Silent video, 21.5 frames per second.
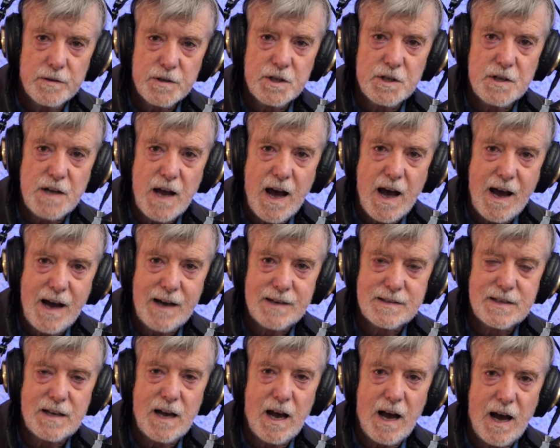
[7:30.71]

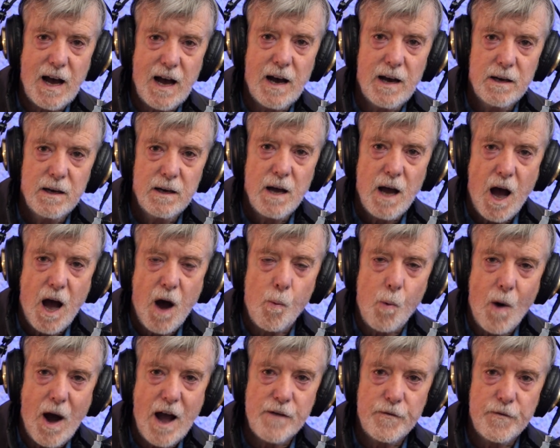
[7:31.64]
stars are
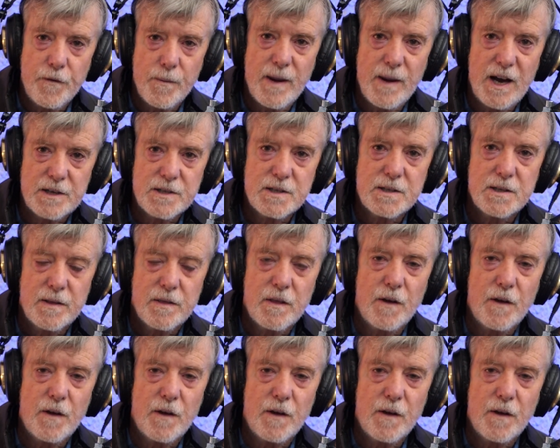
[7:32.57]
away from us,